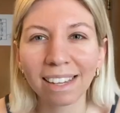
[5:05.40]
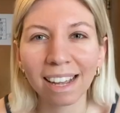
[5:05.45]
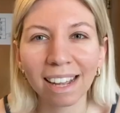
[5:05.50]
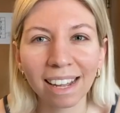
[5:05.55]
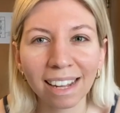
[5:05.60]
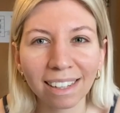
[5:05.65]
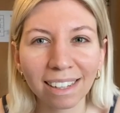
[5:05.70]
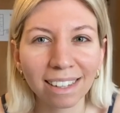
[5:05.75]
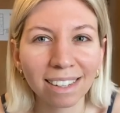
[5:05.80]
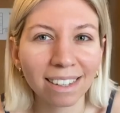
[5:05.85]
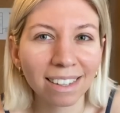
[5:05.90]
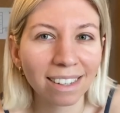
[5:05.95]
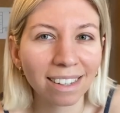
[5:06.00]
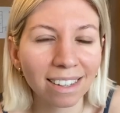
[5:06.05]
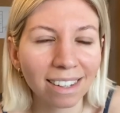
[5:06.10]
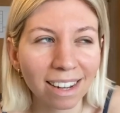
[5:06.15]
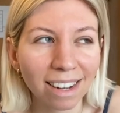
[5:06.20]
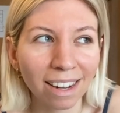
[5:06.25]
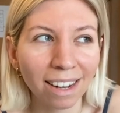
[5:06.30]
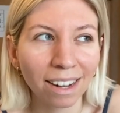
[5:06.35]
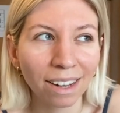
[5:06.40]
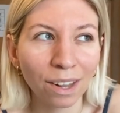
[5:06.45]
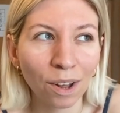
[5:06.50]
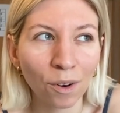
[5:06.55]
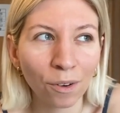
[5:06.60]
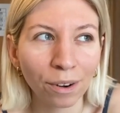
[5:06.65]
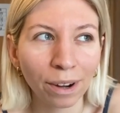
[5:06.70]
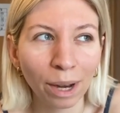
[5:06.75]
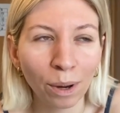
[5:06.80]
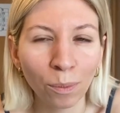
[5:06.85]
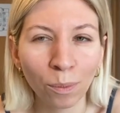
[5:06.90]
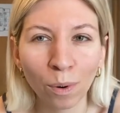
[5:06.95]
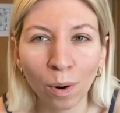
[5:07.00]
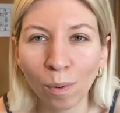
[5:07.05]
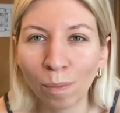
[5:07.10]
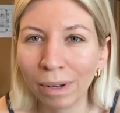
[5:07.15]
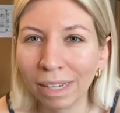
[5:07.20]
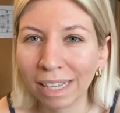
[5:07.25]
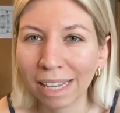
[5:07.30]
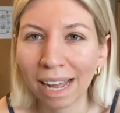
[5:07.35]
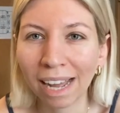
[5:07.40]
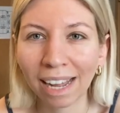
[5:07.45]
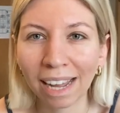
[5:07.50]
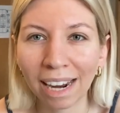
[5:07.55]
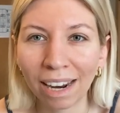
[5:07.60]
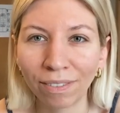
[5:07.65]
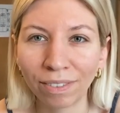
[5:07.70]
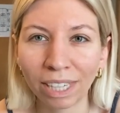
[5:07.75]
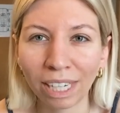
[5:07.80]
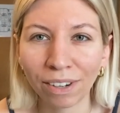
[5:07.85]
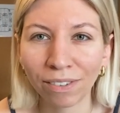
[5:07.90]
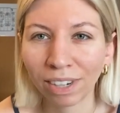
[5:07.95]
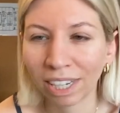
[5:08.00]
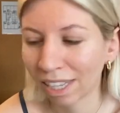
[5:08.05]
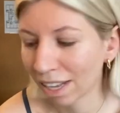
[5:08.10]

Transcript: It's still not really warm, it's like 11 degrees